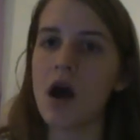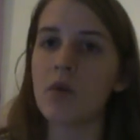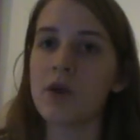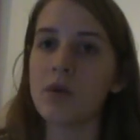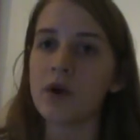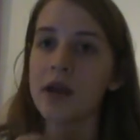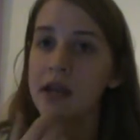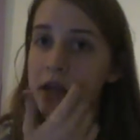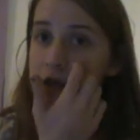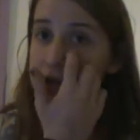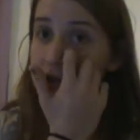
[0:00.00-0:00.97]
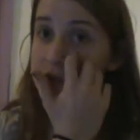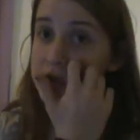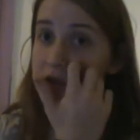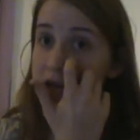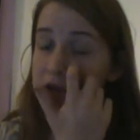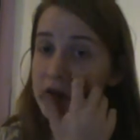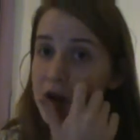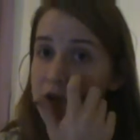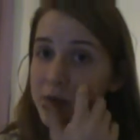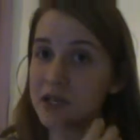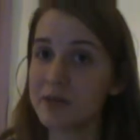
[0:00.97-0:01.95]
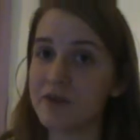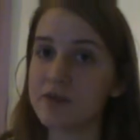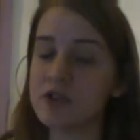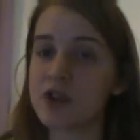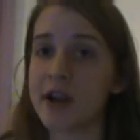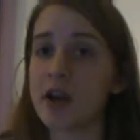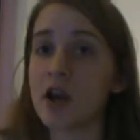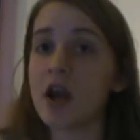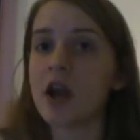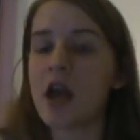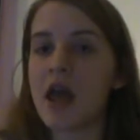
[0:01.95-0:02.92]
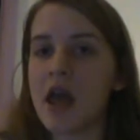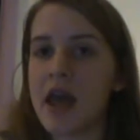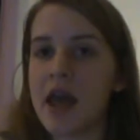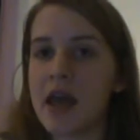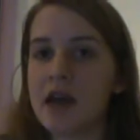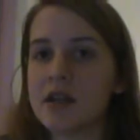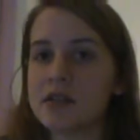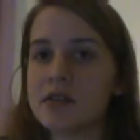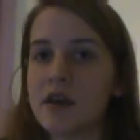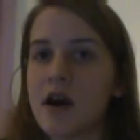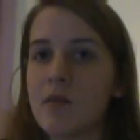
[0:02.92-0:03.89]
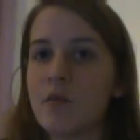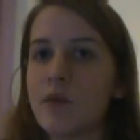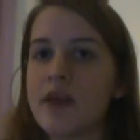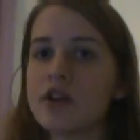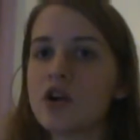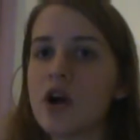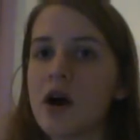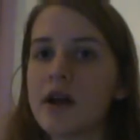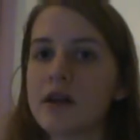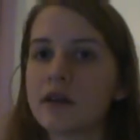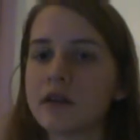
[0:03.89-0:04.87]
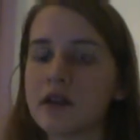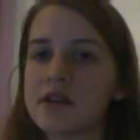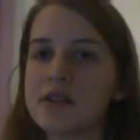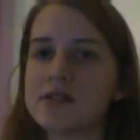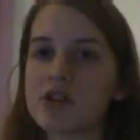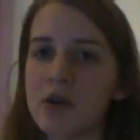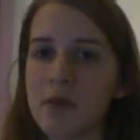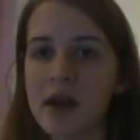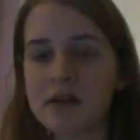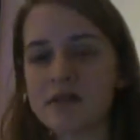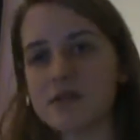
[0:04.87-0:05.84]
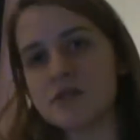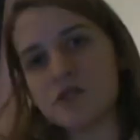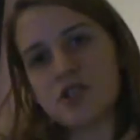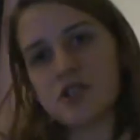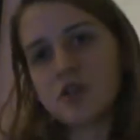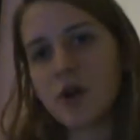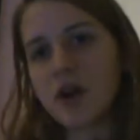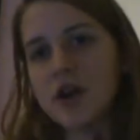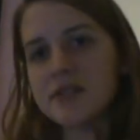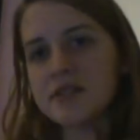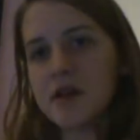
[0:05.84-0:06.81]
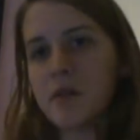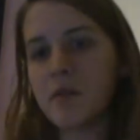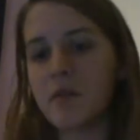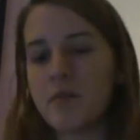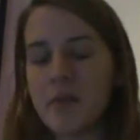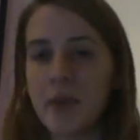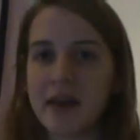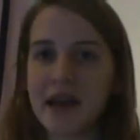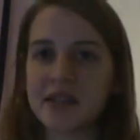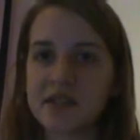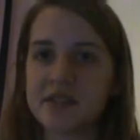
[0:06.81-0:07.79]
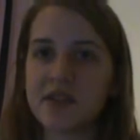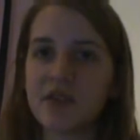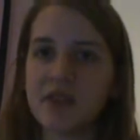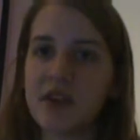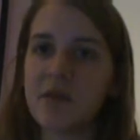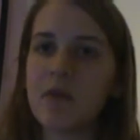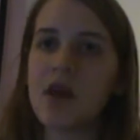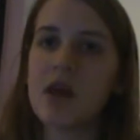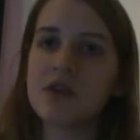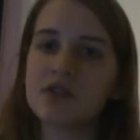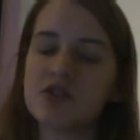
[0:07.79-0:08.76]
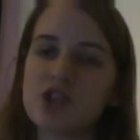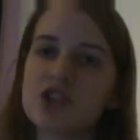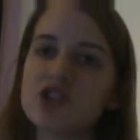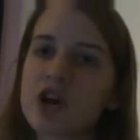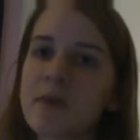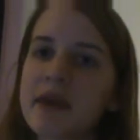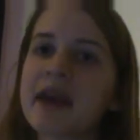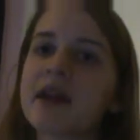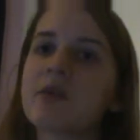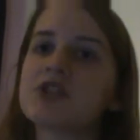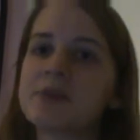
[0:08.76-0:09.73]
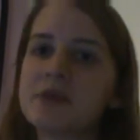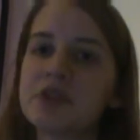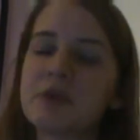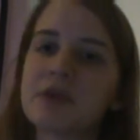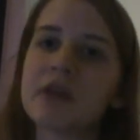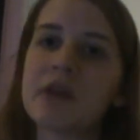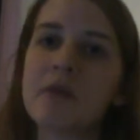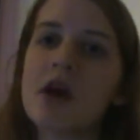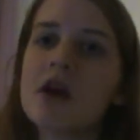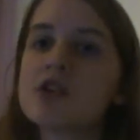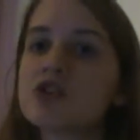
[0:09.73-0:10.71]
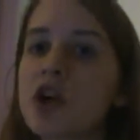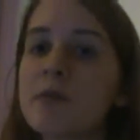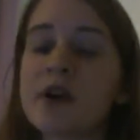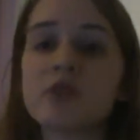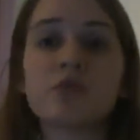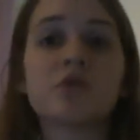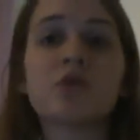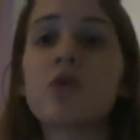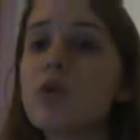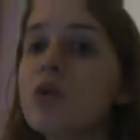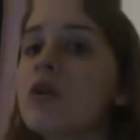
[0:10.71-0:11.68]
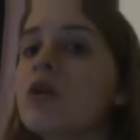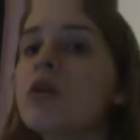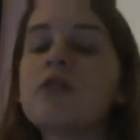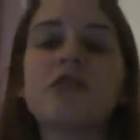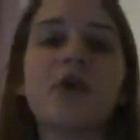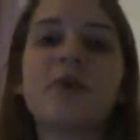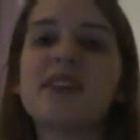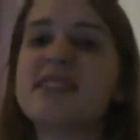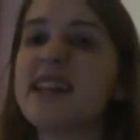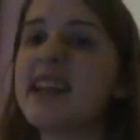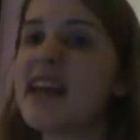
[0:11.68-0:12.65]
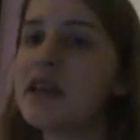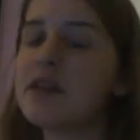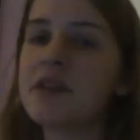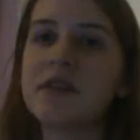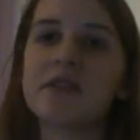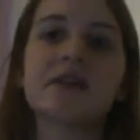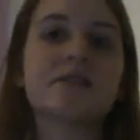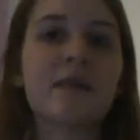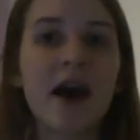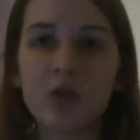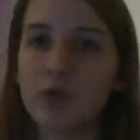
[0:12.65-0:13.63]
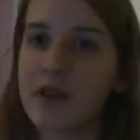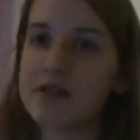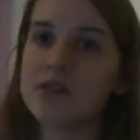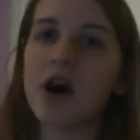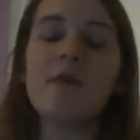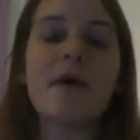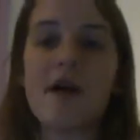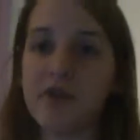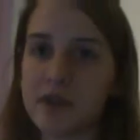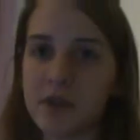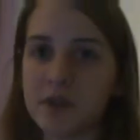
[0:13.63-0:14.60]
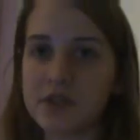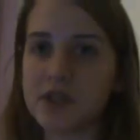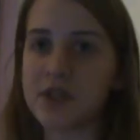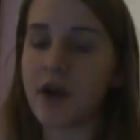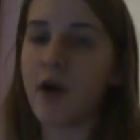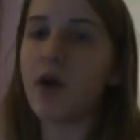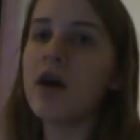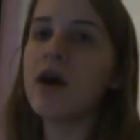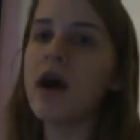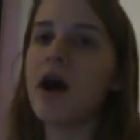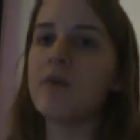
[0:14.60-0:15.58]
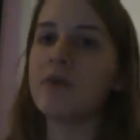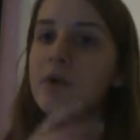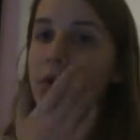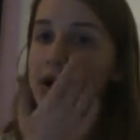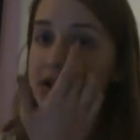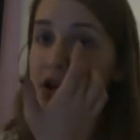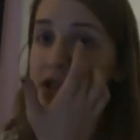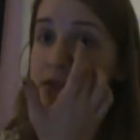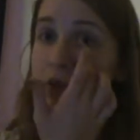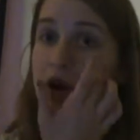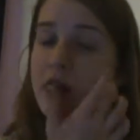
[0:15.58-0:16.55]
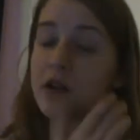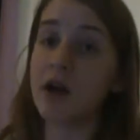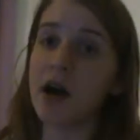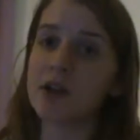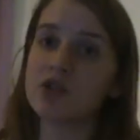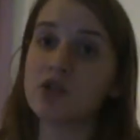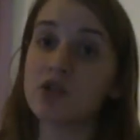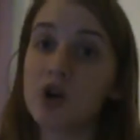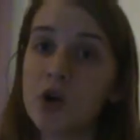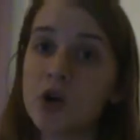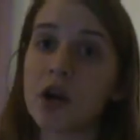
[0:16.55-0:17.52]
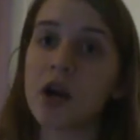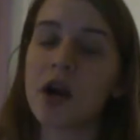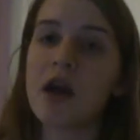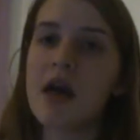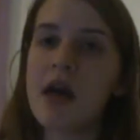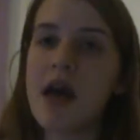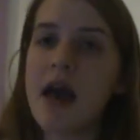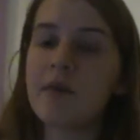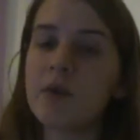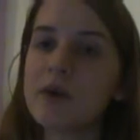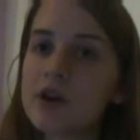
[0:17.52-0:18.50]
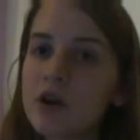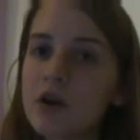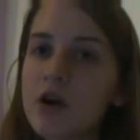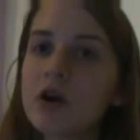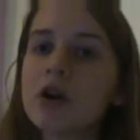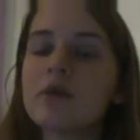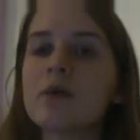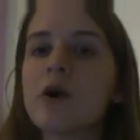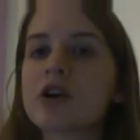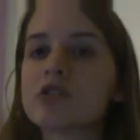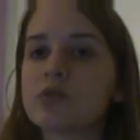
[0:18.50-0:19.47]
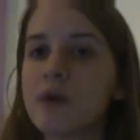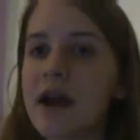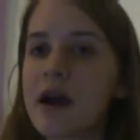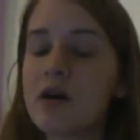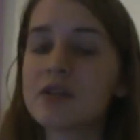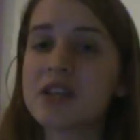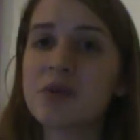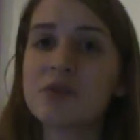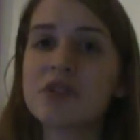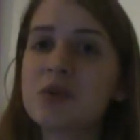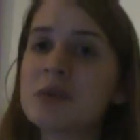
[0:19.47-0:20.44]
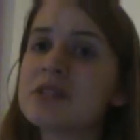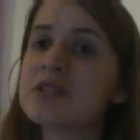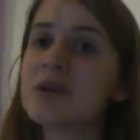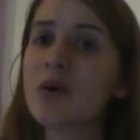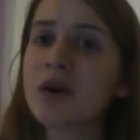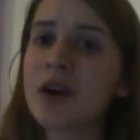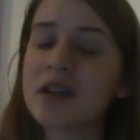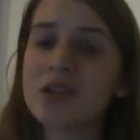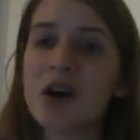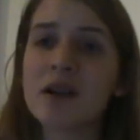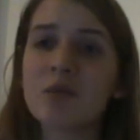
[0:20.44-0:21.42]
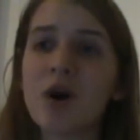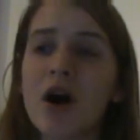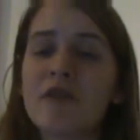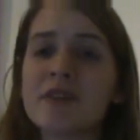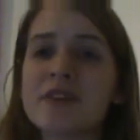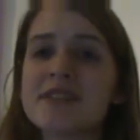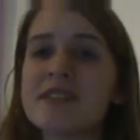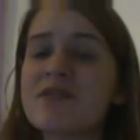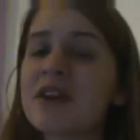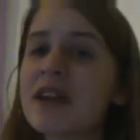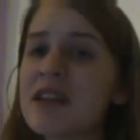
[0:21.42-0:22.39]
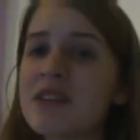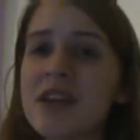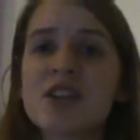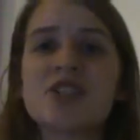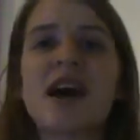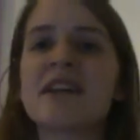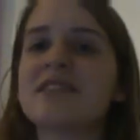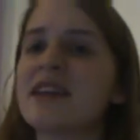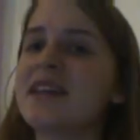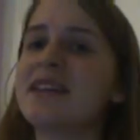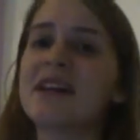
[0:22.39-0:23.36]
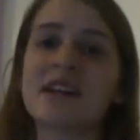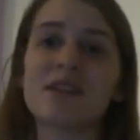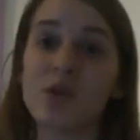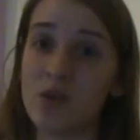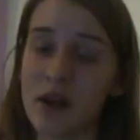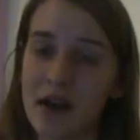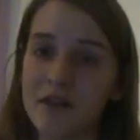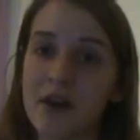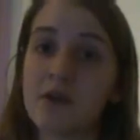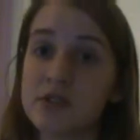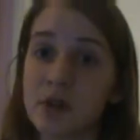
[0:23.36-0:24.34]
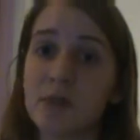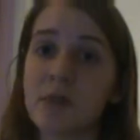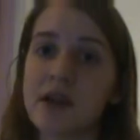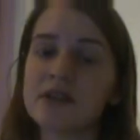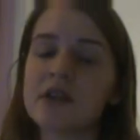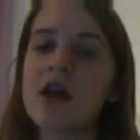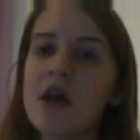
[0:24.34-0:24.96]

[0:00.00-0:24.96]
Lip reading: We were in Houston. I was picking him up from the trainer, and we had gone into the Starbucks just to work on some public access stuff with him so she could show me kind of what she'd been doing with him. Starbucks was cool. Nobody said anything. They smiled when they saw him. Everything was good to go. Then we walked across the parking lot to the Kroger, and we went in Kroger. We walked around. He was doing so good, not offering to sniff anything, just acting like he'd done it his whole life. I was so impressed.